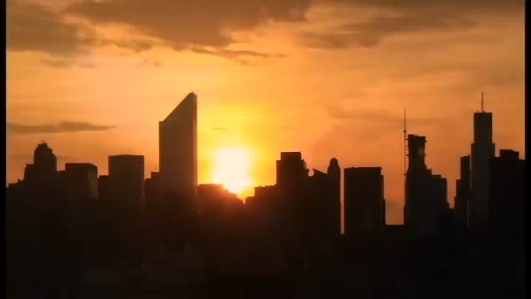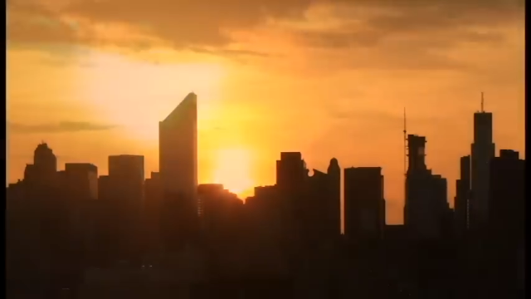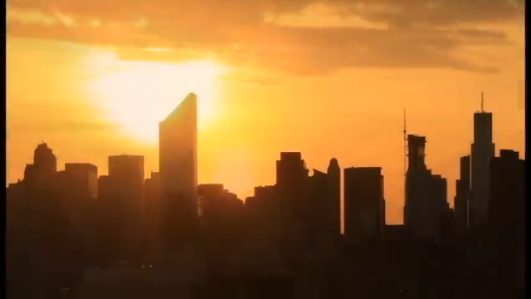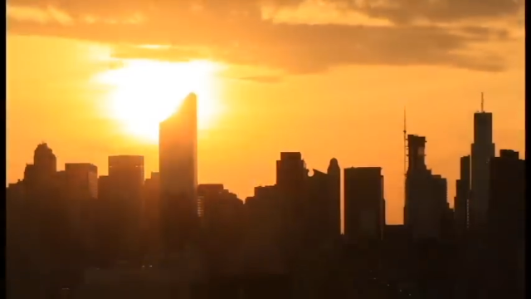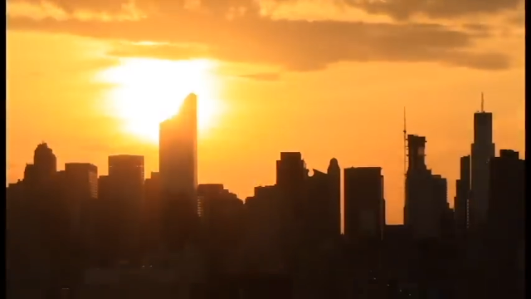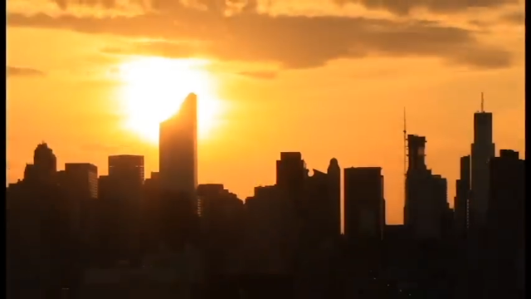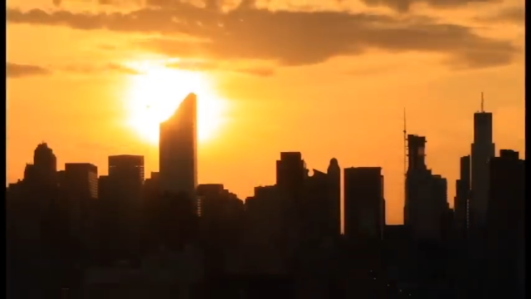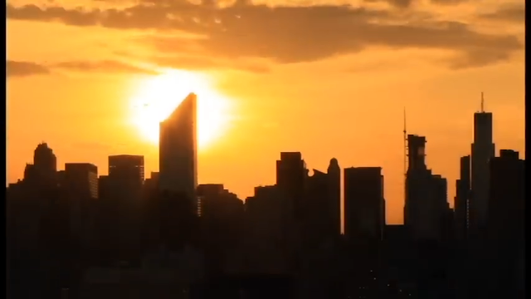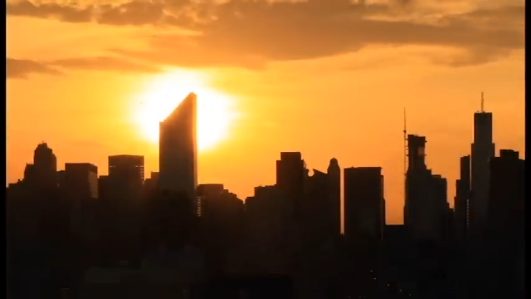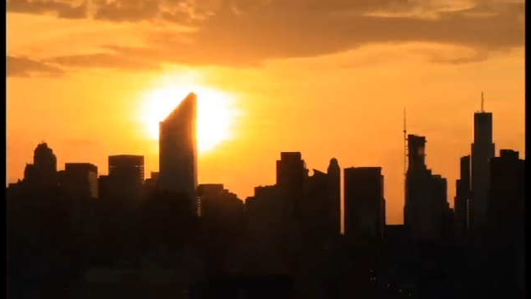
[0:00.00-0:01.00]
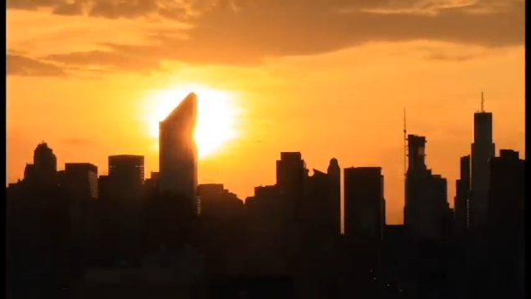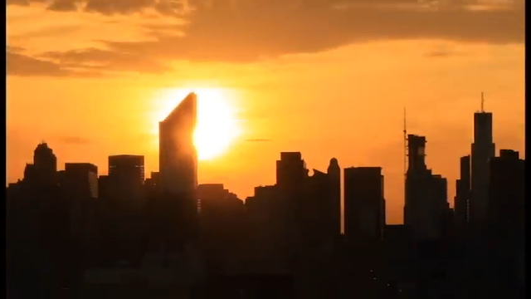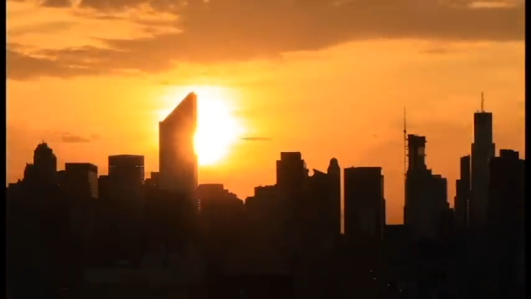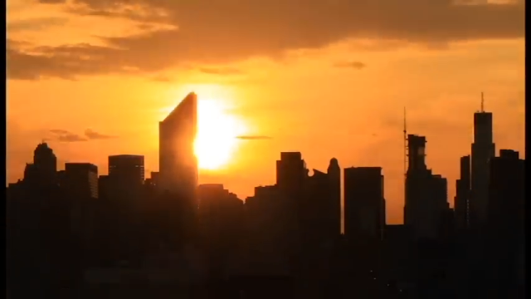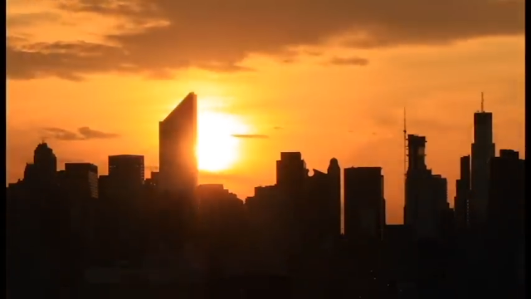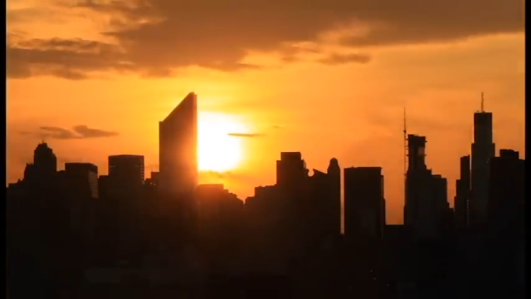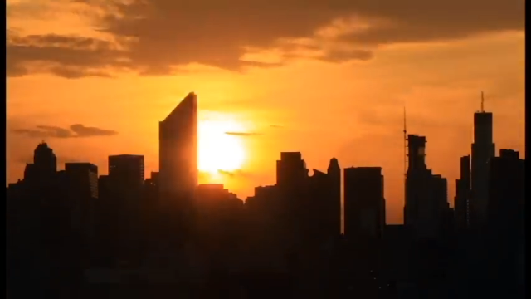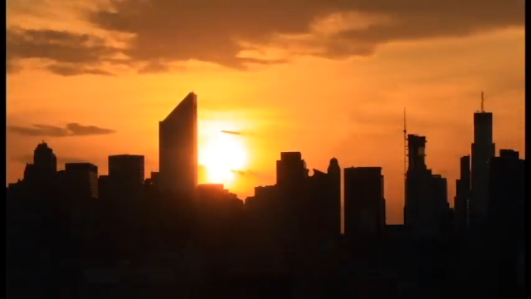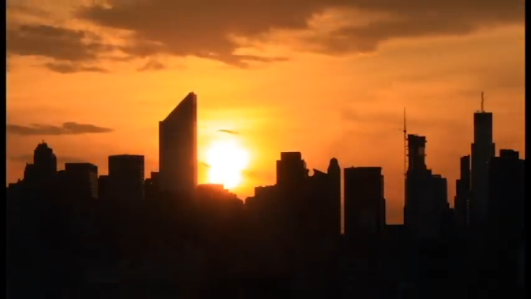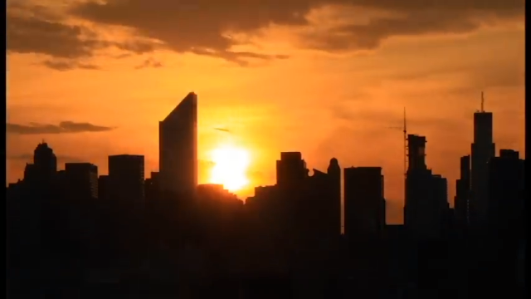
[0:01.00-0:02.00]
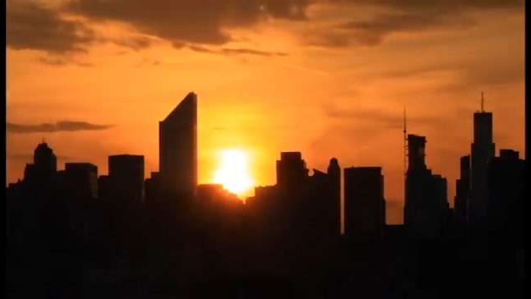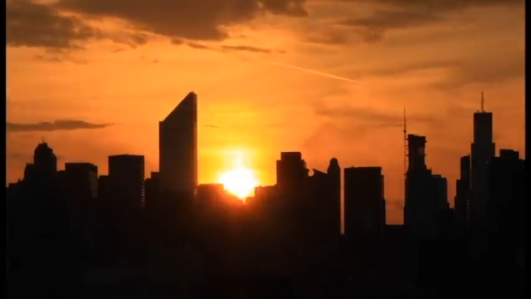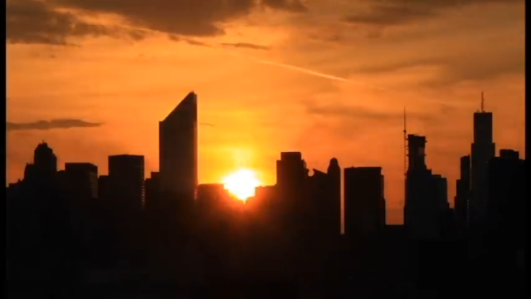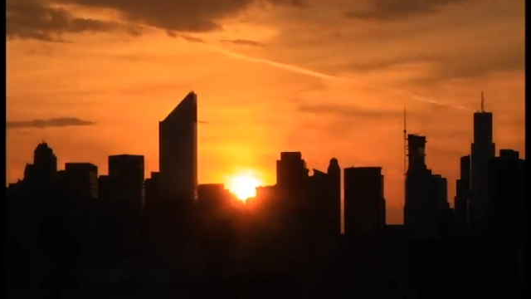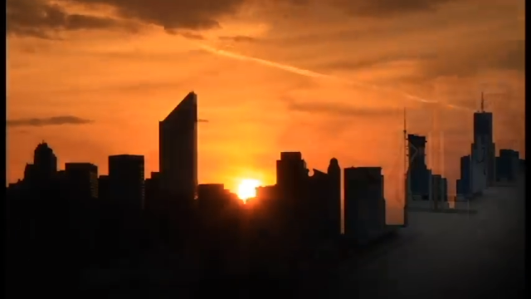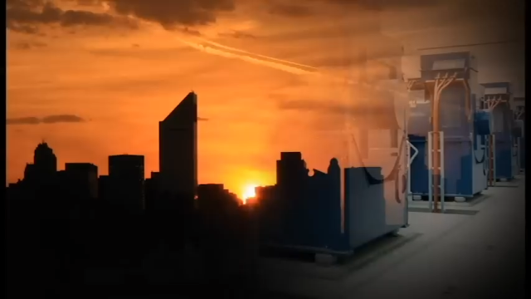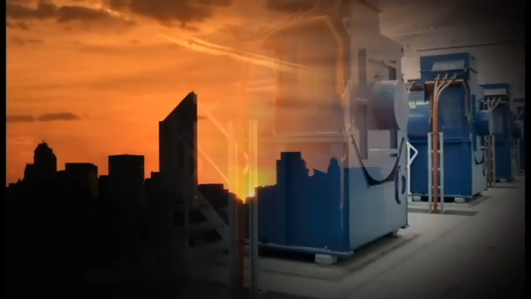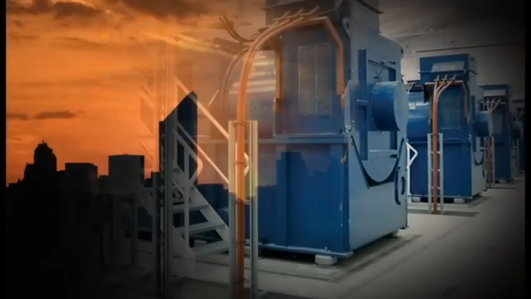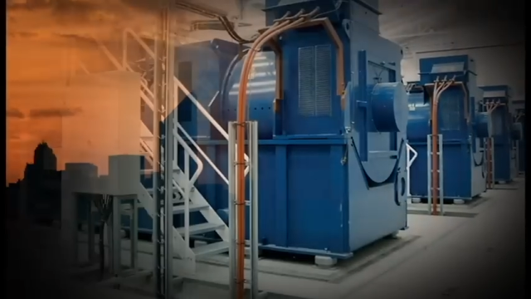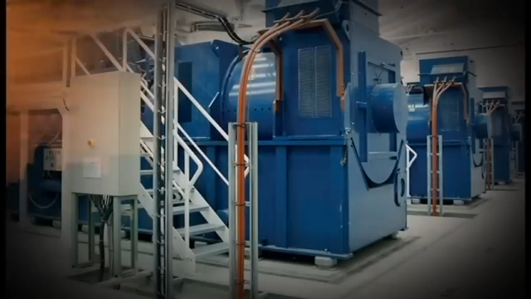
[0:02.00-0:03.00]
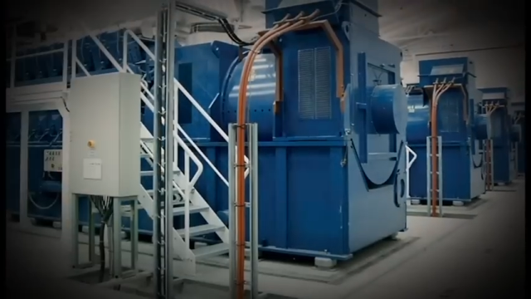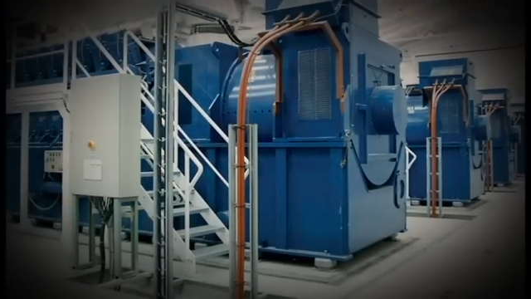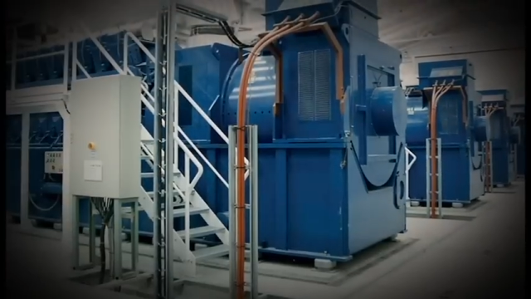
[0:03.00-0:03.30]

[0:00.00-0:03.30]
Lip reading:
(no speaker visible)